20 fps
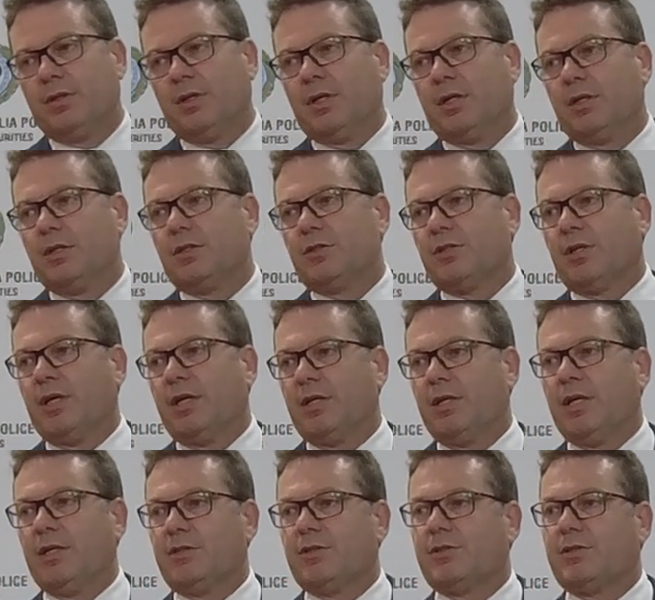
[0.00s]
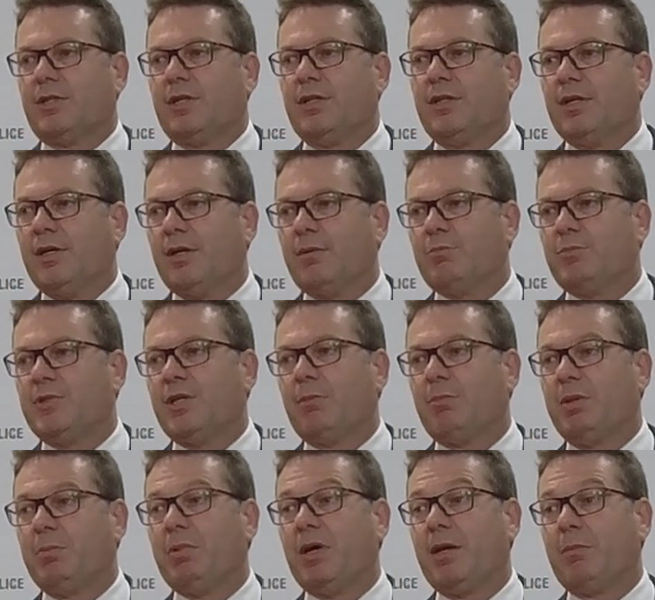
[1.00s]
Yeah. So as I said,
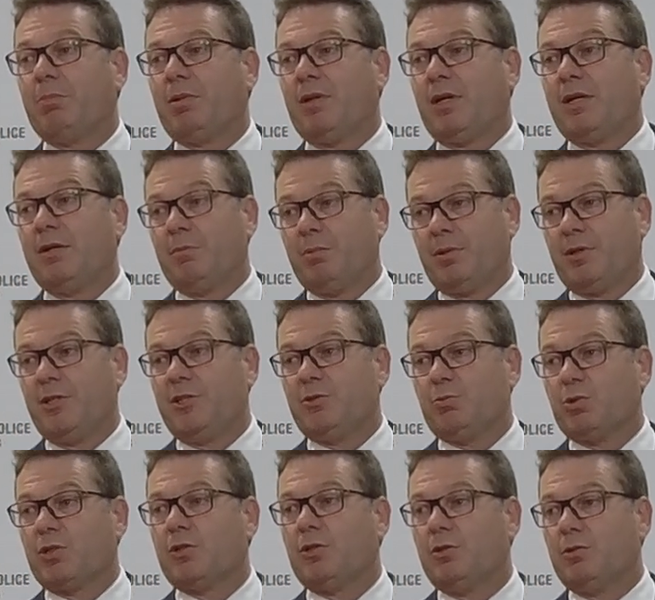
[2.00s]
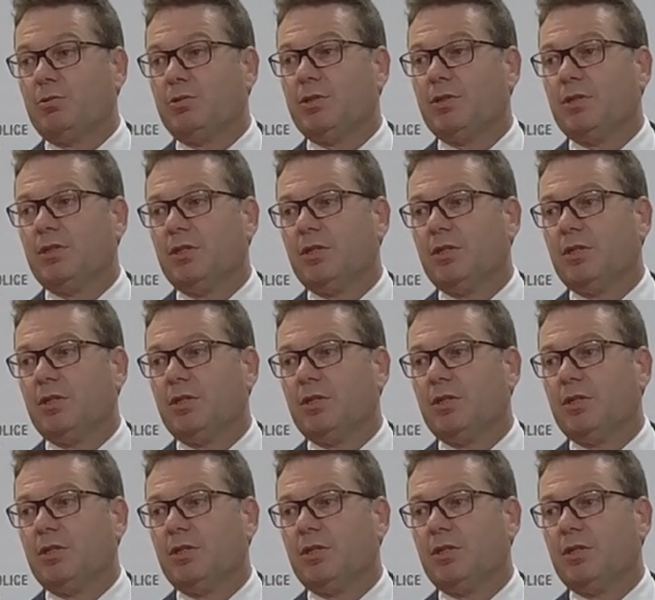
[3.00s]
Tumby Bay Police were called